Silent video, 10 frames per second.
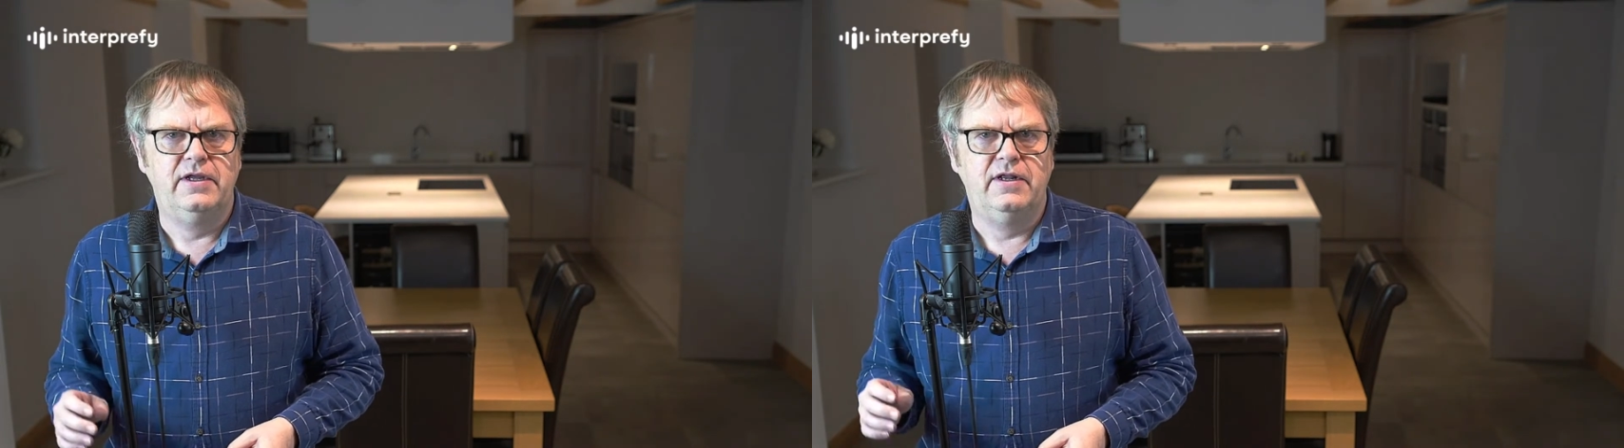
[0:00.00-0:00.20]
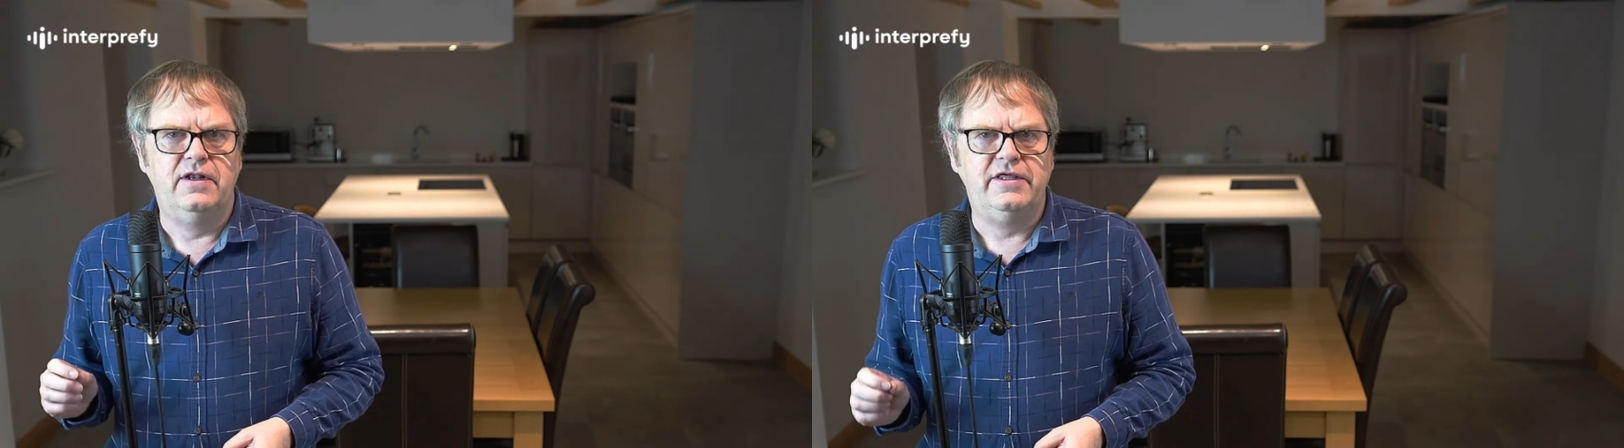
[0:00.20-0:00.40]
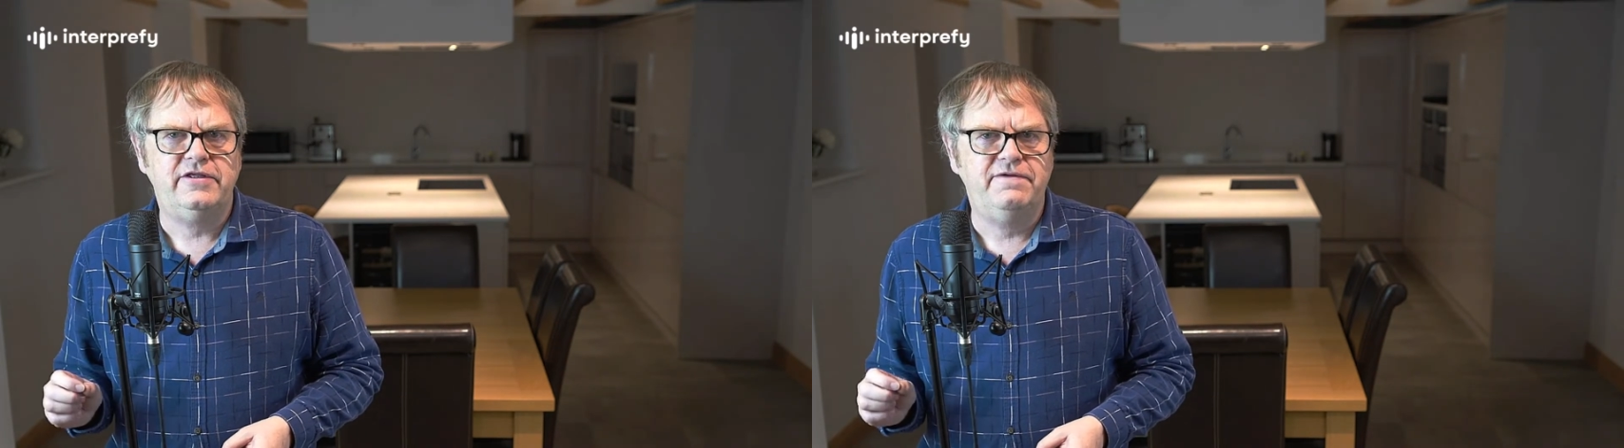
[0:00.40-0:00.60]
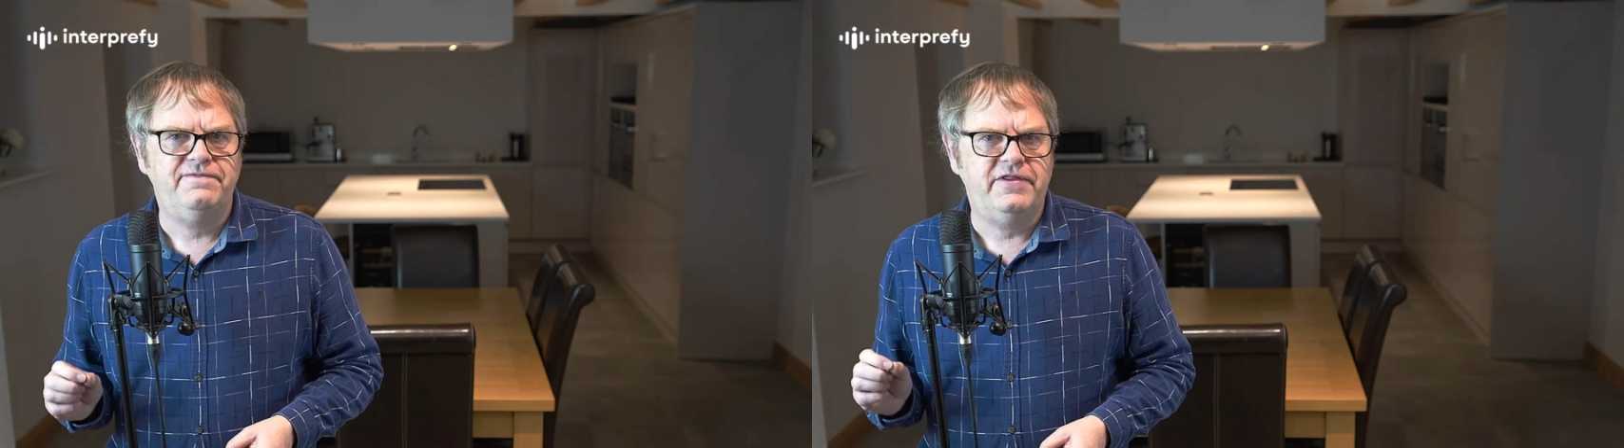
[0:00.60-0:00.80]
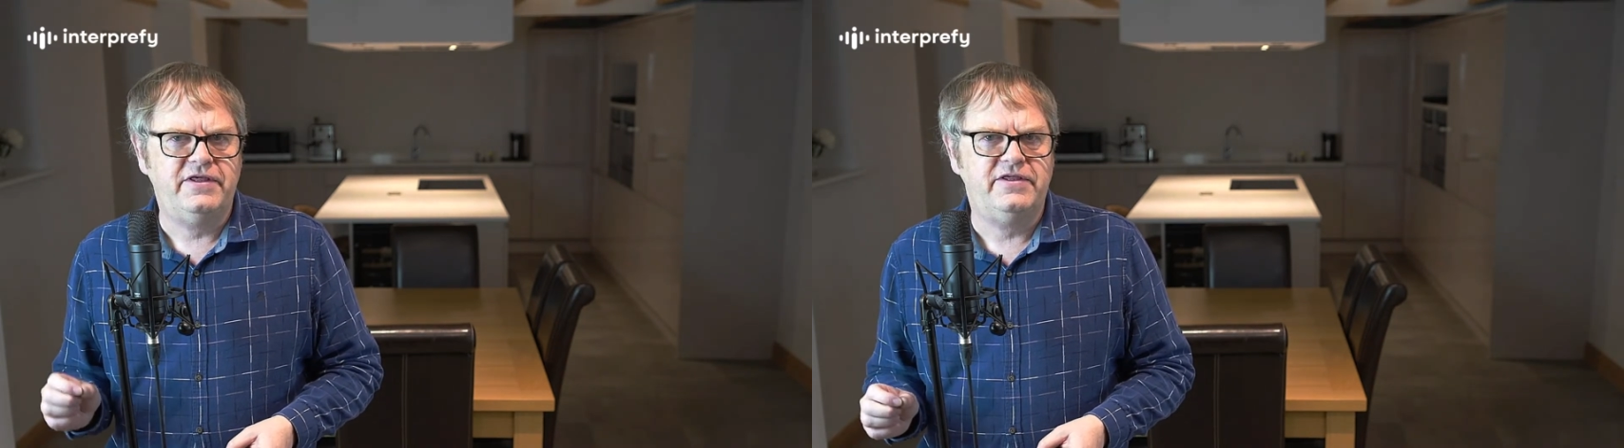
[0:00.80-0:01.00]
Listen
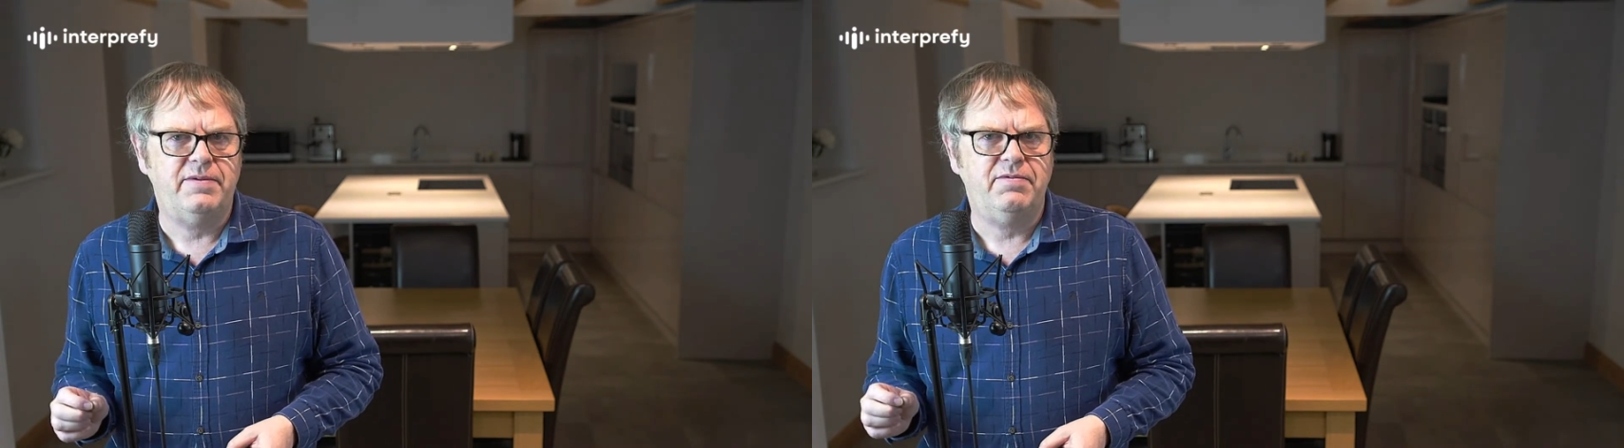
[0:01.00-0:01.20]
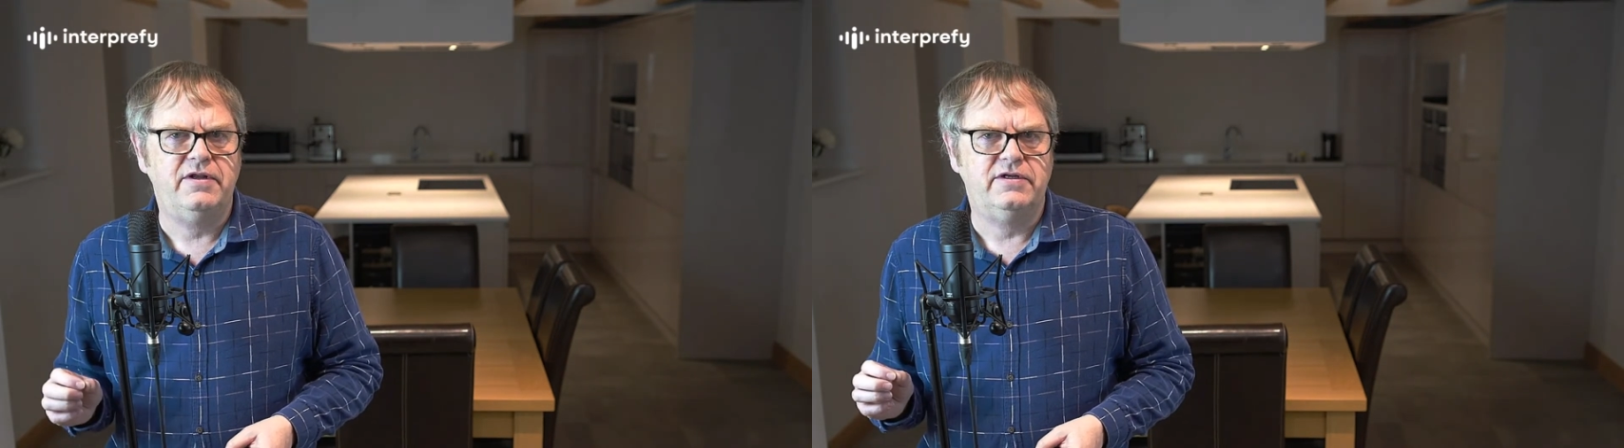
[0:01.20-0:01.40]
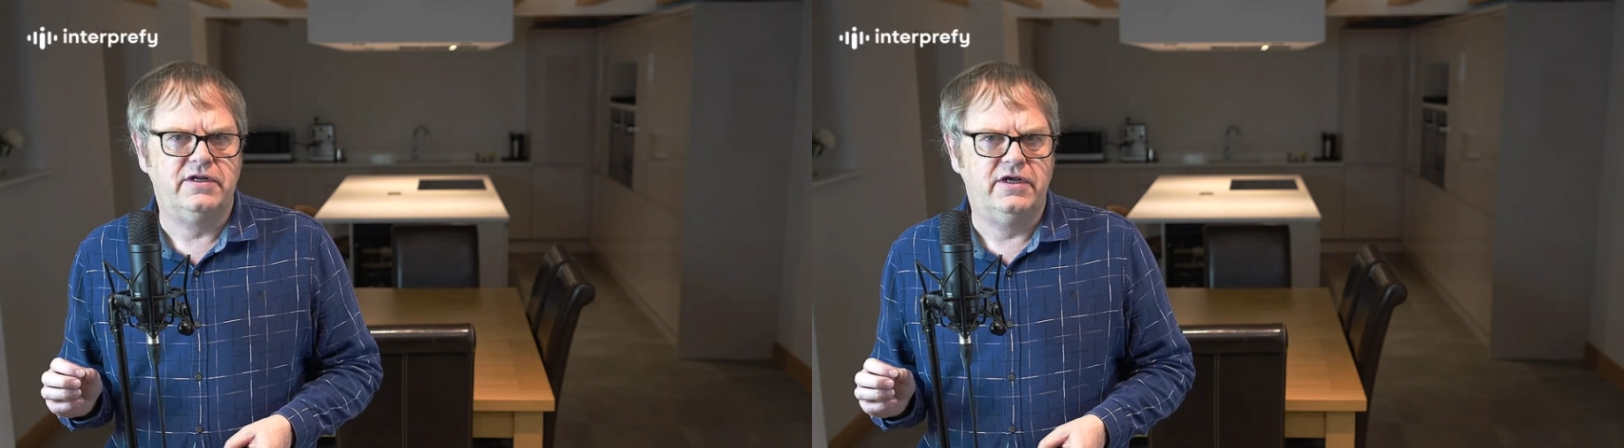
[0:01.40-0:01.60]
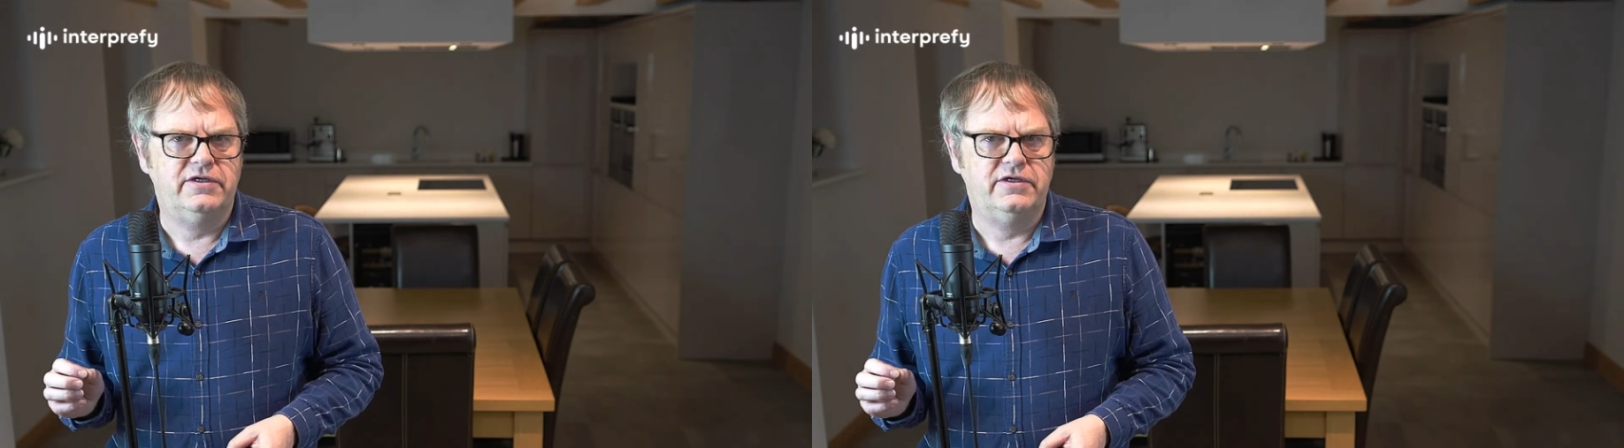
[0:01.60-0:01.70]
for the sibilant